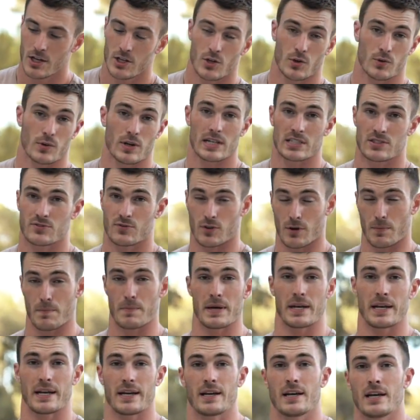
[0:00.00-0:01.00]
You'll rest for a
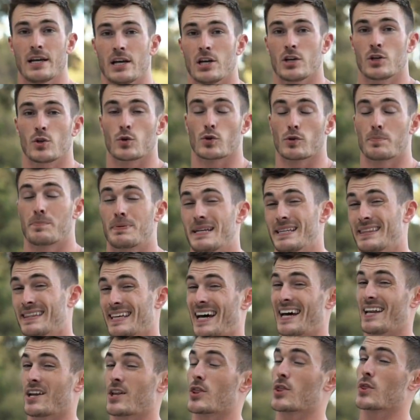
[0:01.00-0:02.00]
minute. You'll repeat
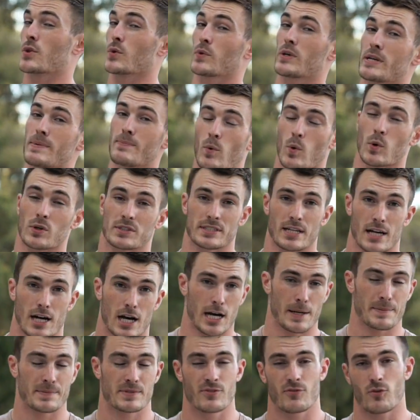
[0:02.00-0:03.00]
that three more
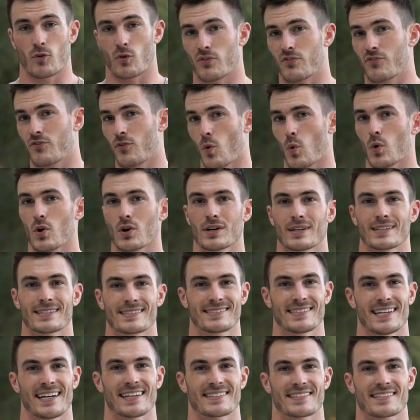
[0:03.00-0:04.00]
times for four
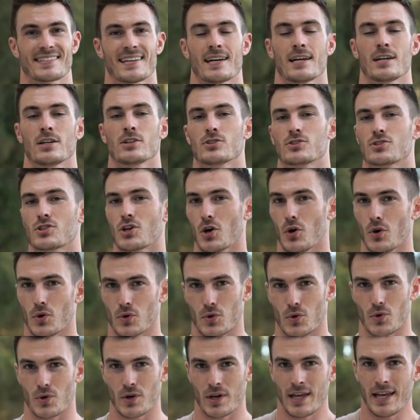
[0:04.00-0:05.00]
sets
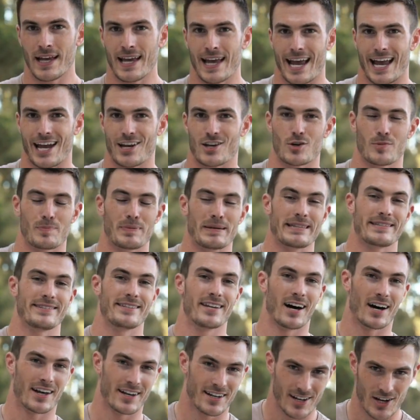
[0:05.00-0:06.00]
total, and you'll be
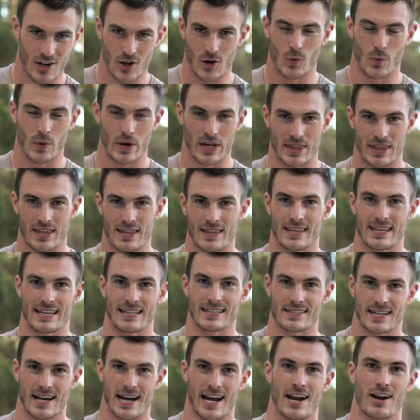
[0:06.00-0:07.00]
done with the
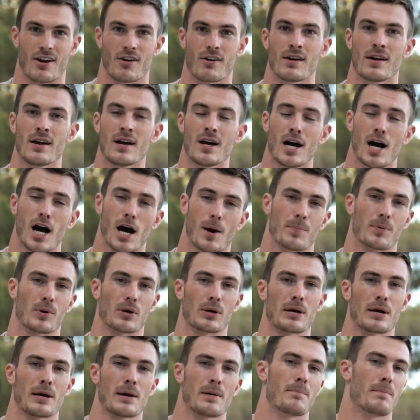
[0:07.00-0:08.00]
entire
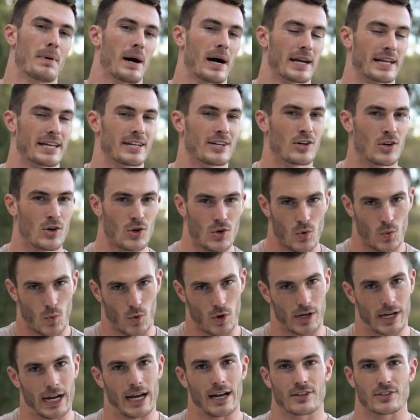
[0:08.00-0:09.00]
upper body
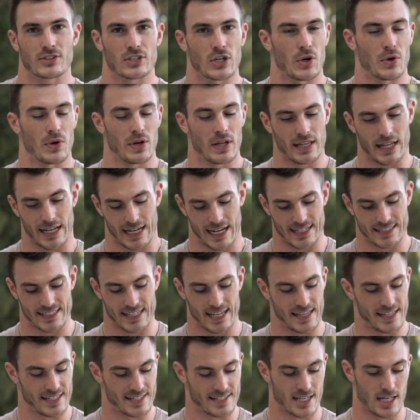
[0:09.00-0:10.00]
workout. So like I
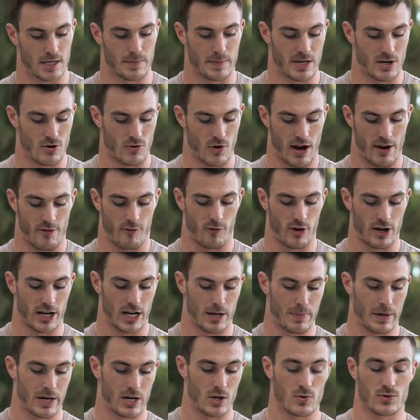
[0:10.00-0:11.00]
said, this is going to be great for
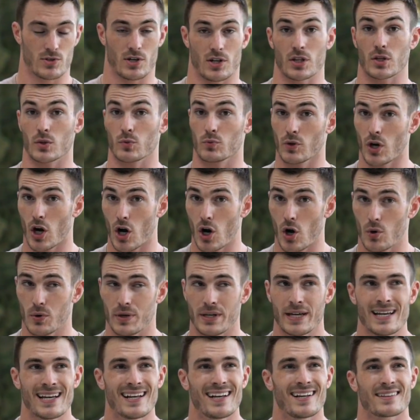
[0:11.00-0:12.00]
anybody who's on the
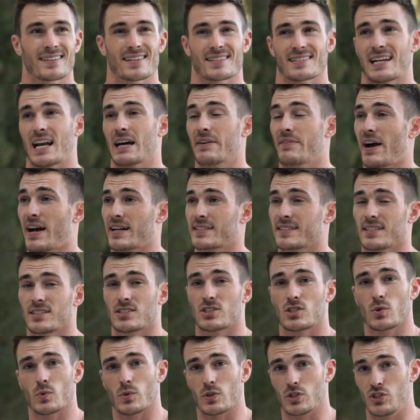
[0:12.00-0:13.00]
road, doesn't have
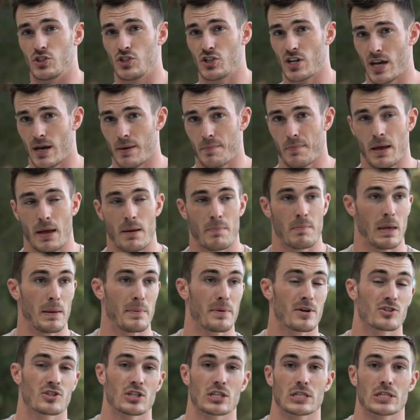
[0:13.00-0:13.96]
access to a gym. Maybe you're